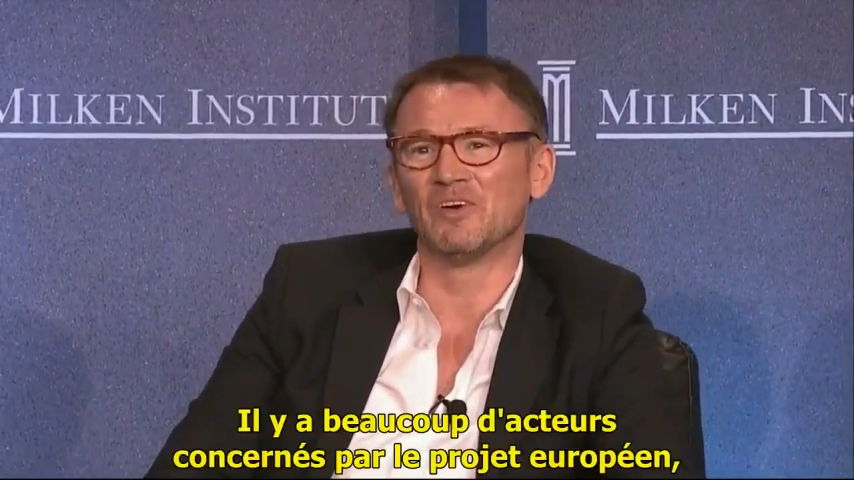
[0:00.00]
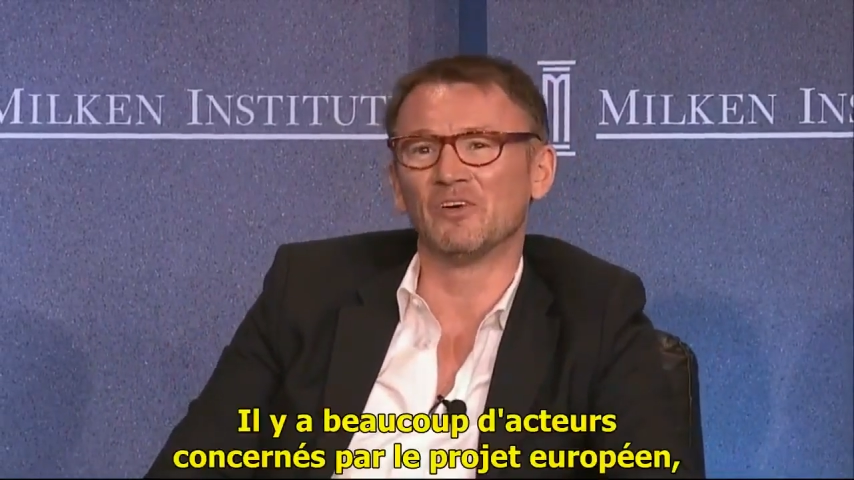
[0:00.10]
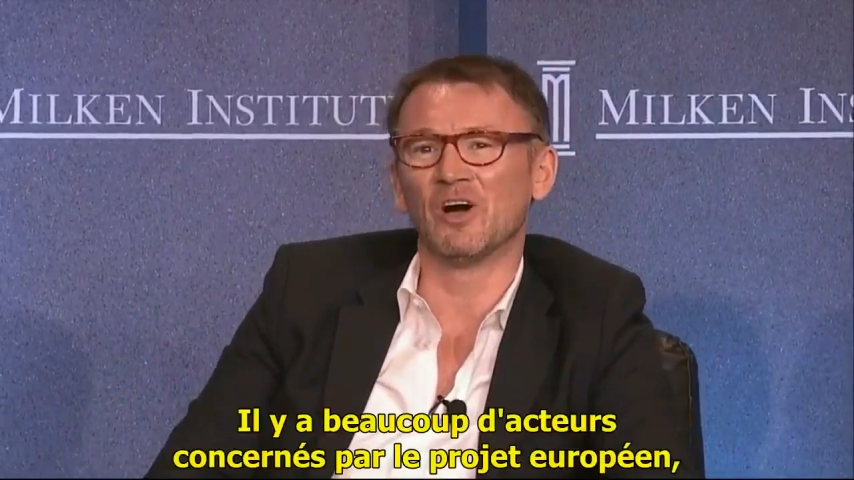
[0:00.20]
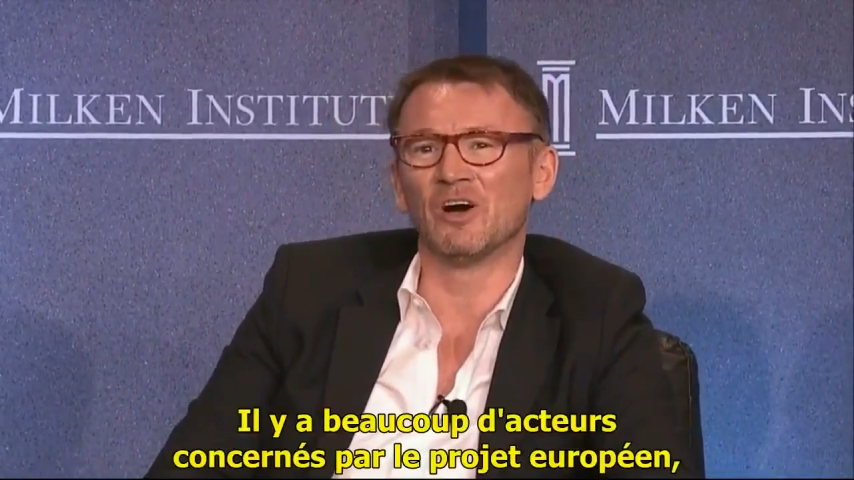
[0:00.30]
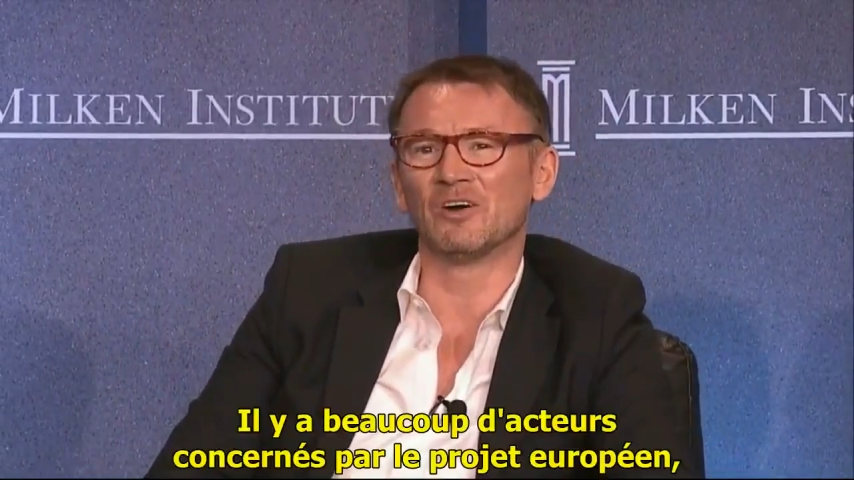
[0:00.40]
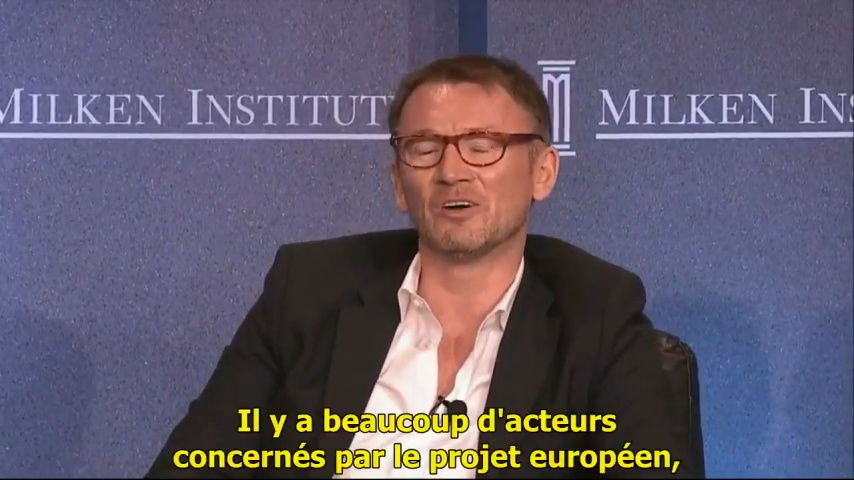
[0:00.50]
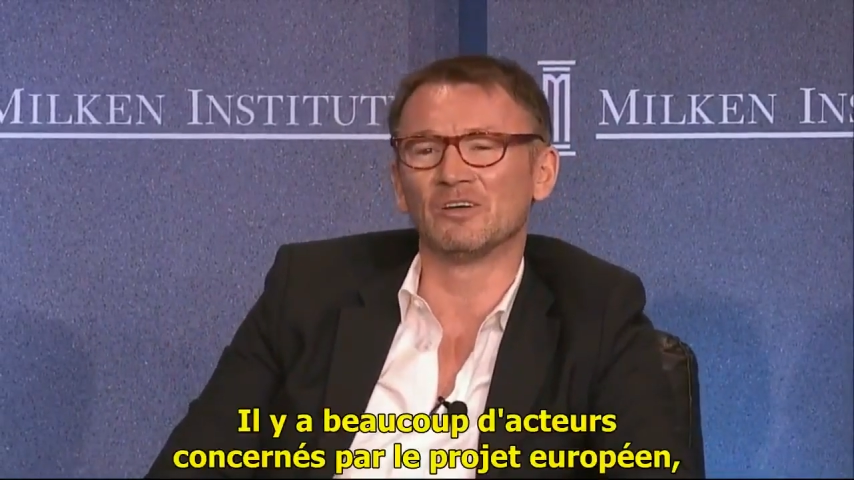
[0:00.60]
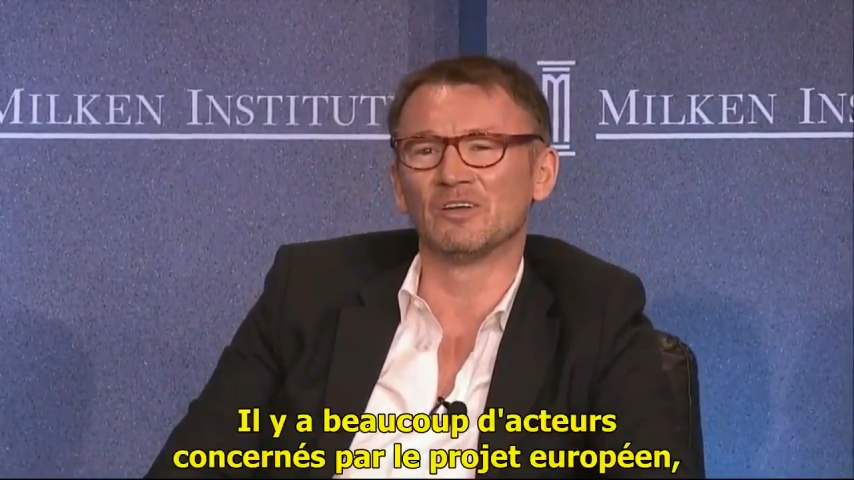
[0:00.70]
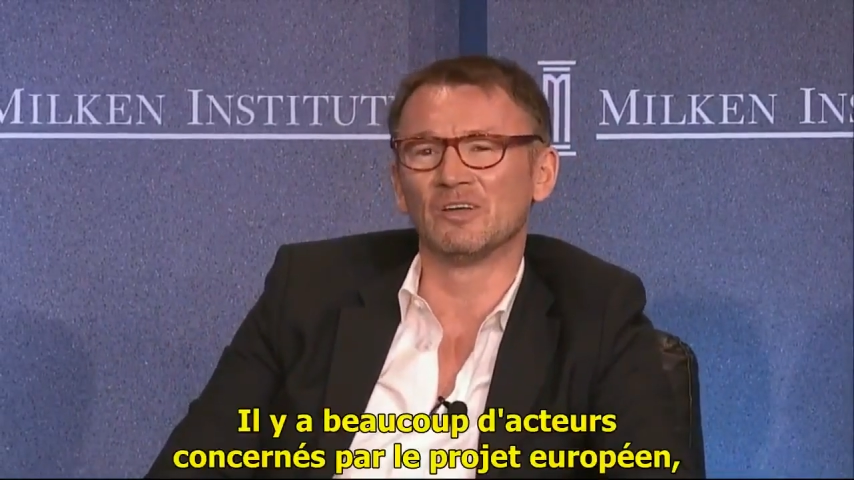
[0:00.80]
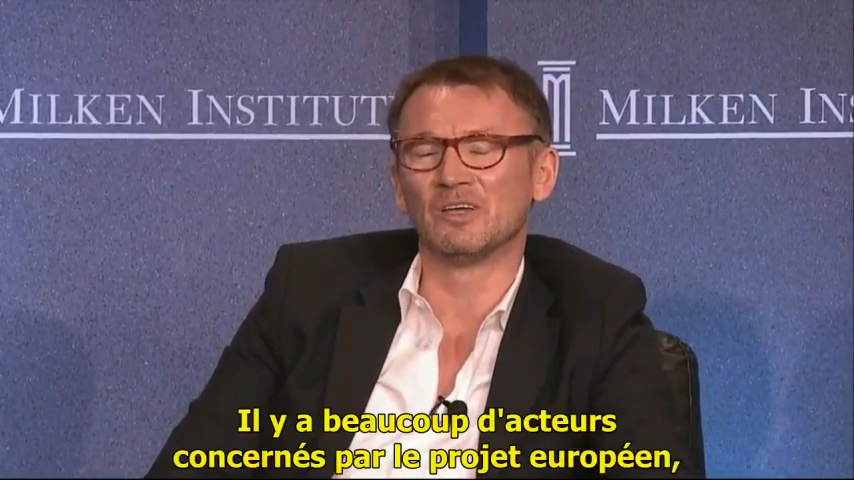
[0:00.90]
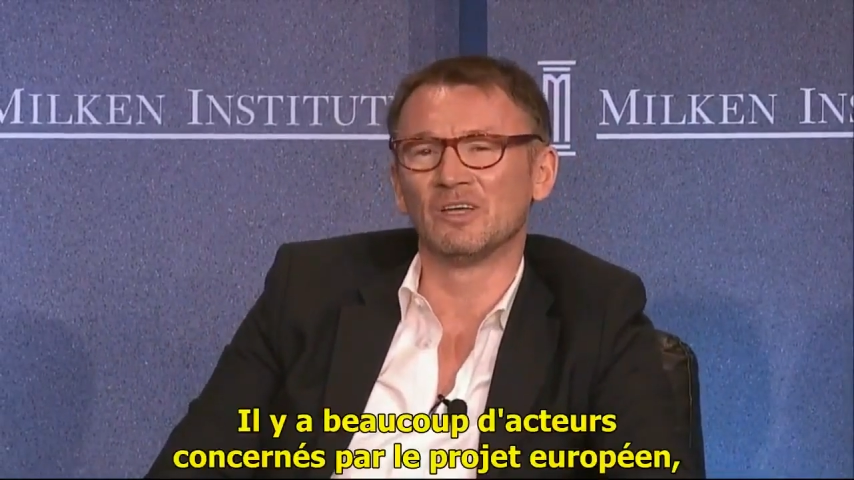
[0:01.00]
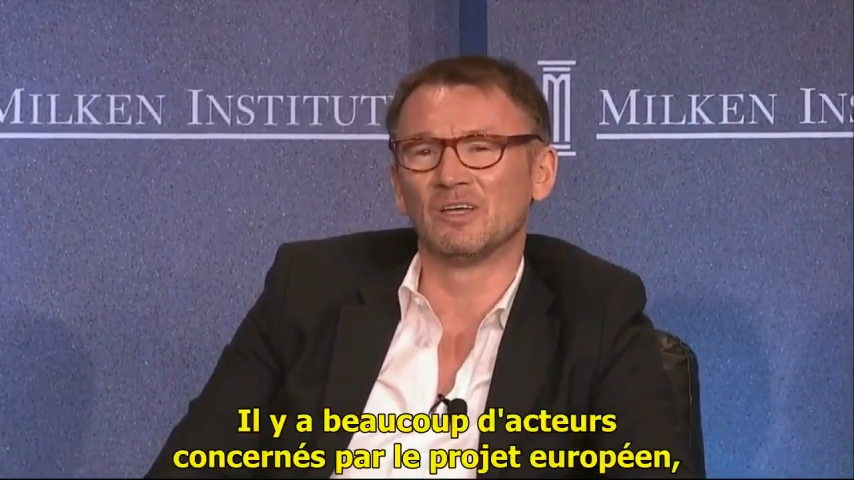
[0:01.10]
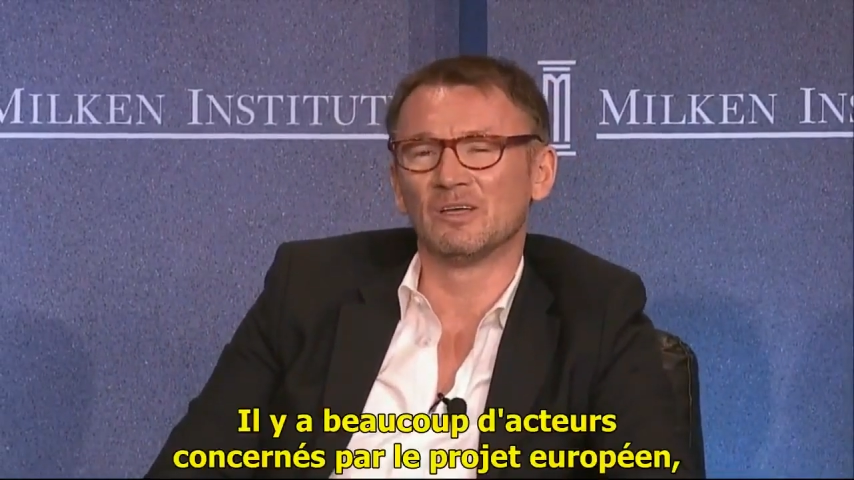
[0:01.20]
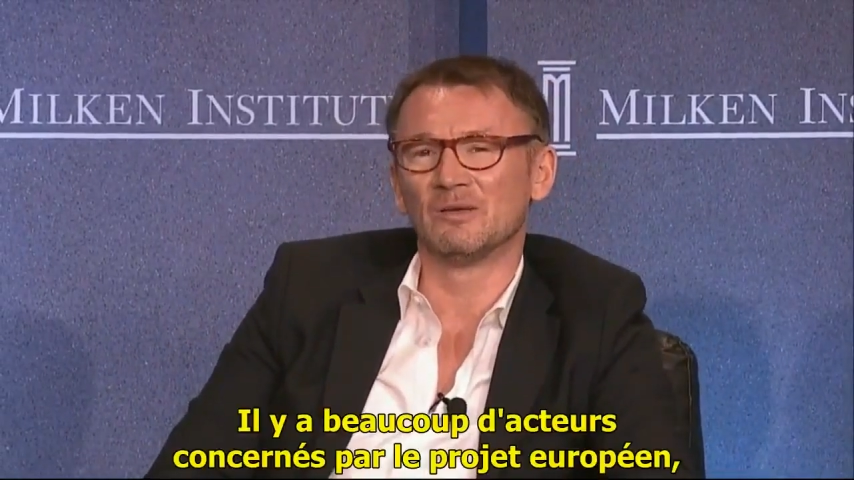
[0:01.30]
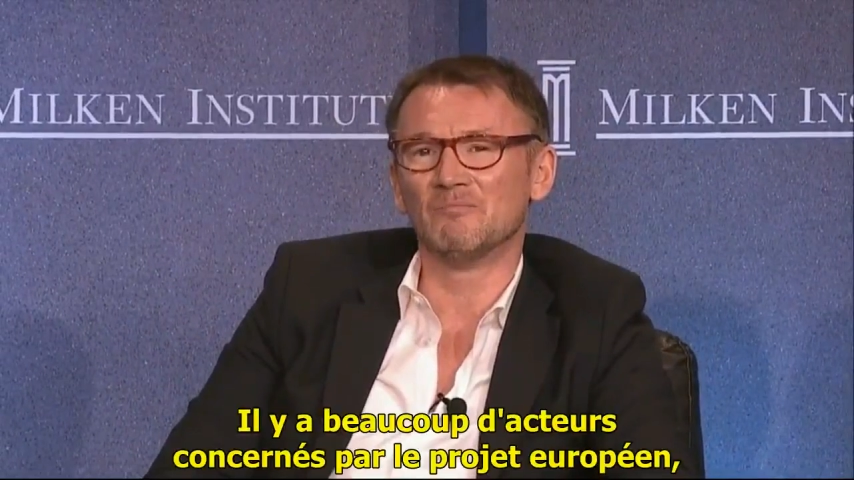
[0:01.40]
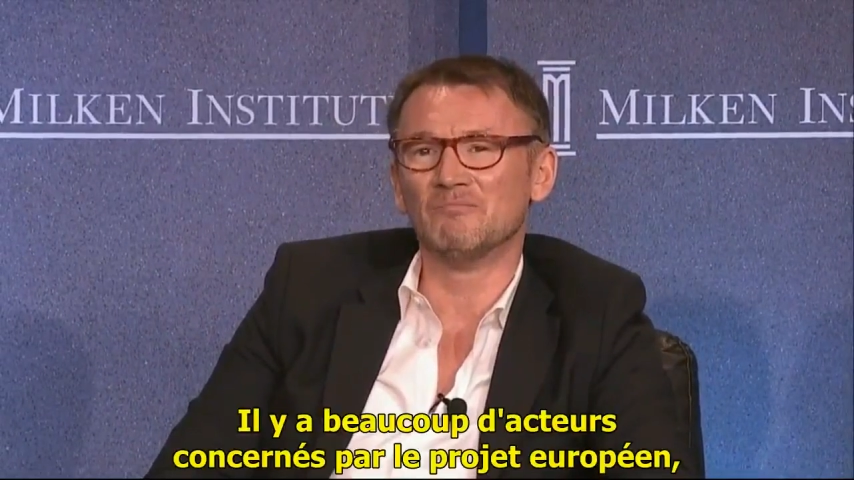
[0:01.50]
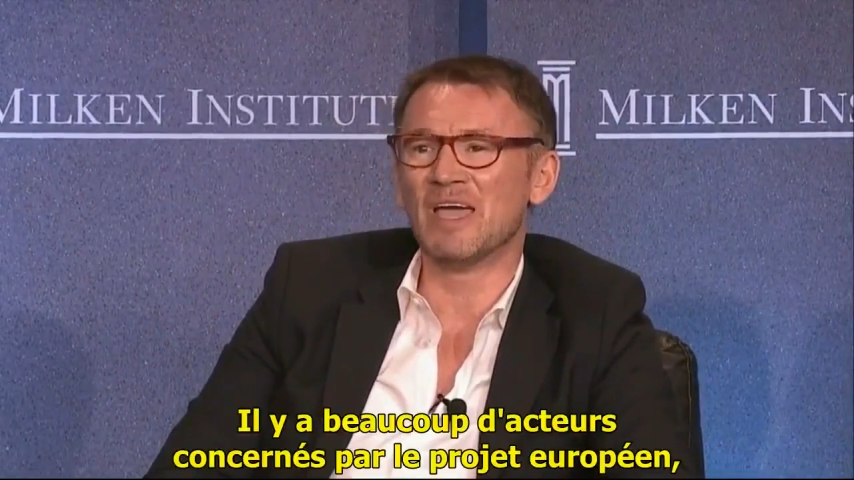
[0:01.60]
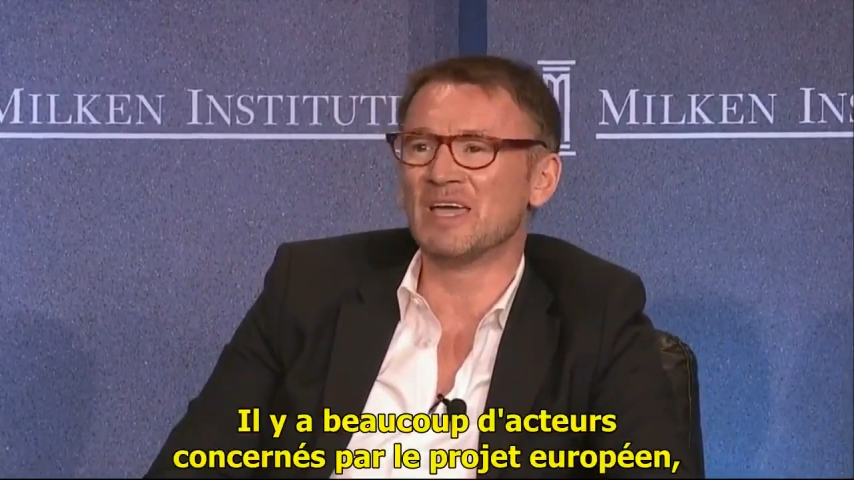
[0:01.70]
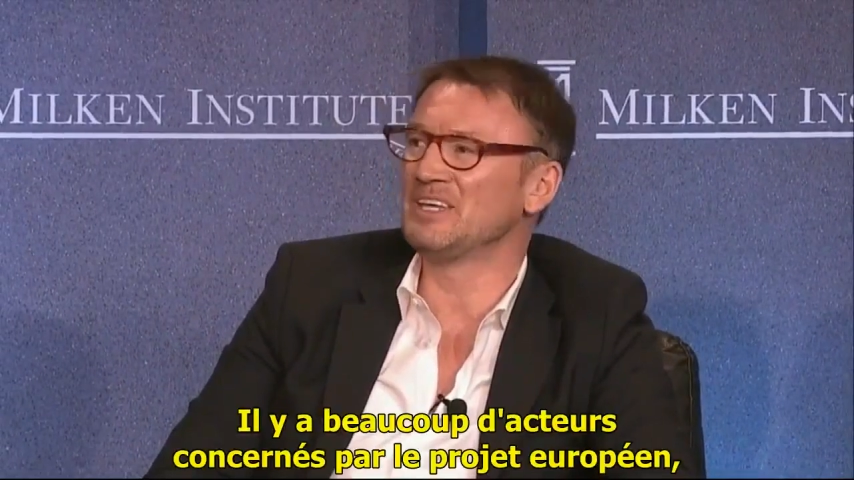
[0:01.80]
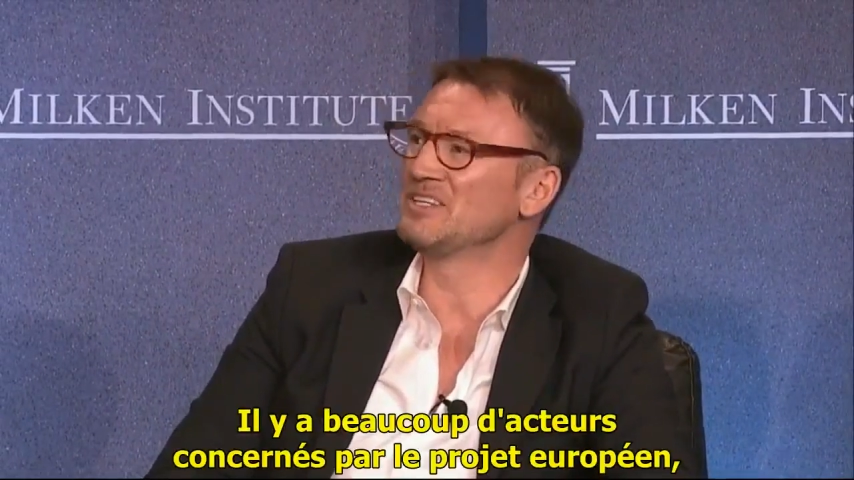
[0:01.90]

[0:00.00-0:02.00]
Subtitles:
There are many